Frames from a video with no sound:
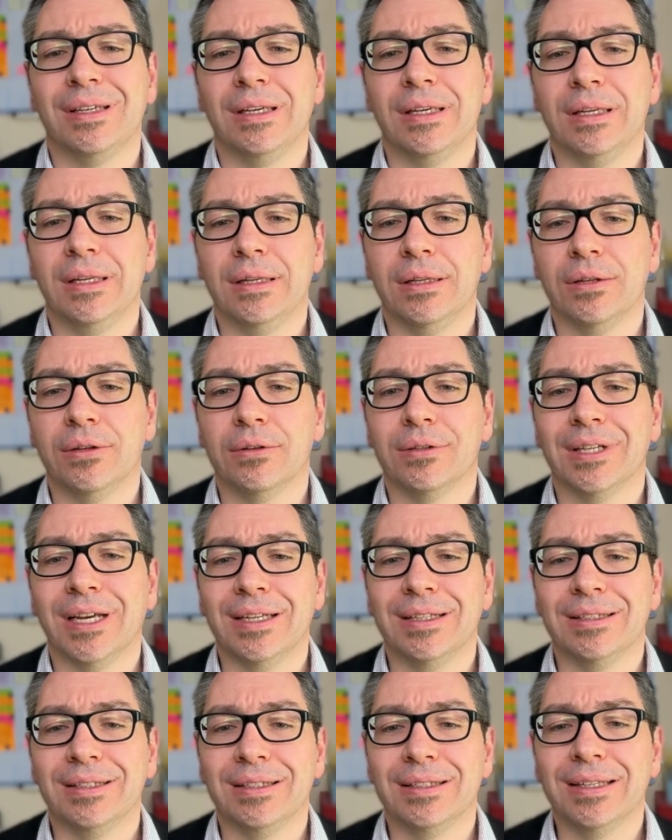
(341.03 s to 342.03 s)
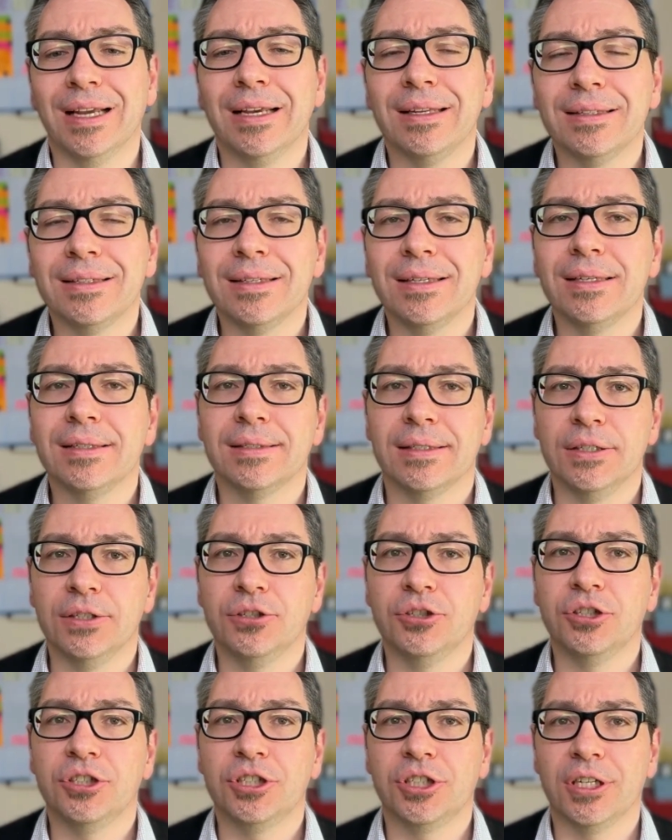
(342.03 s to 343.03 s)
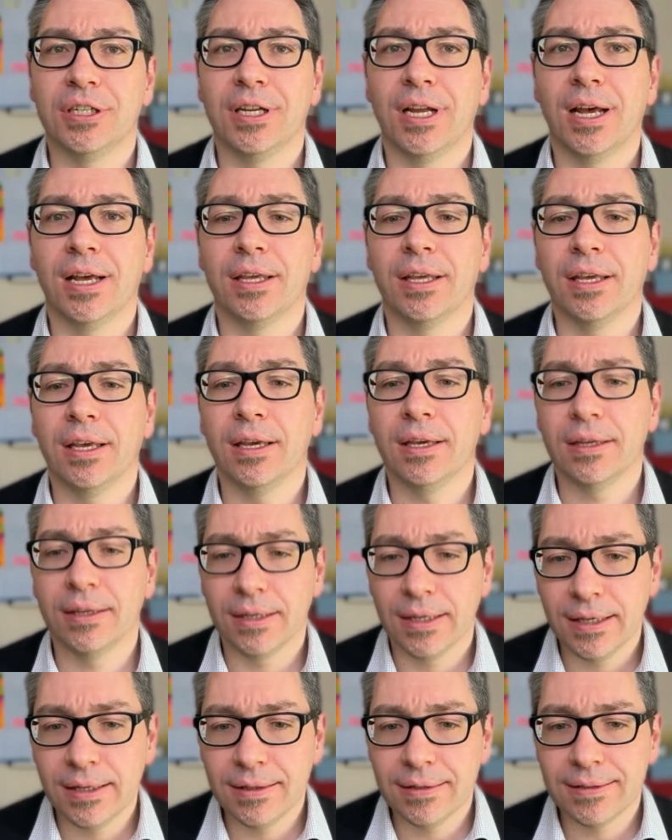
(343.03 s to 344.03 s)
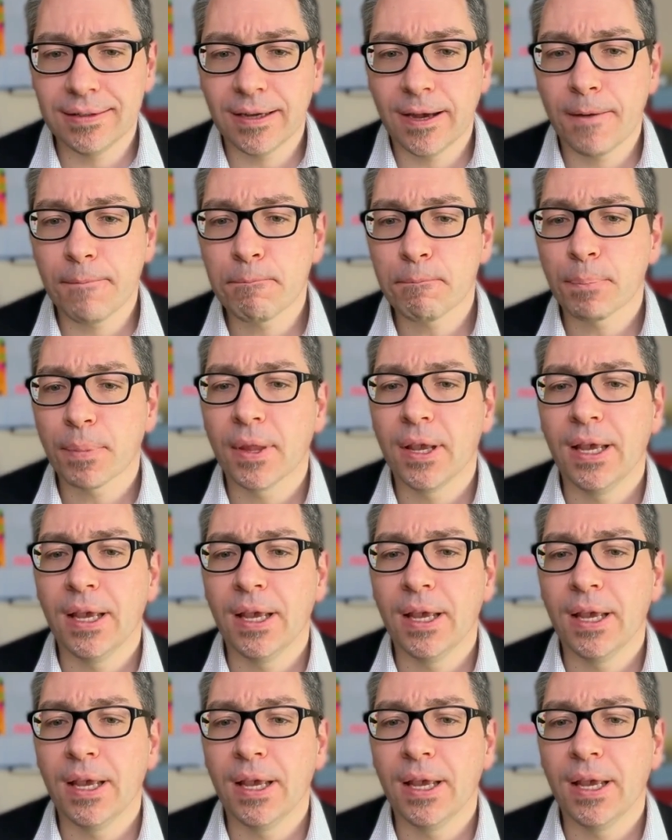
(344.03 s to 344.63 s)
in the 1990s in Chennai, India,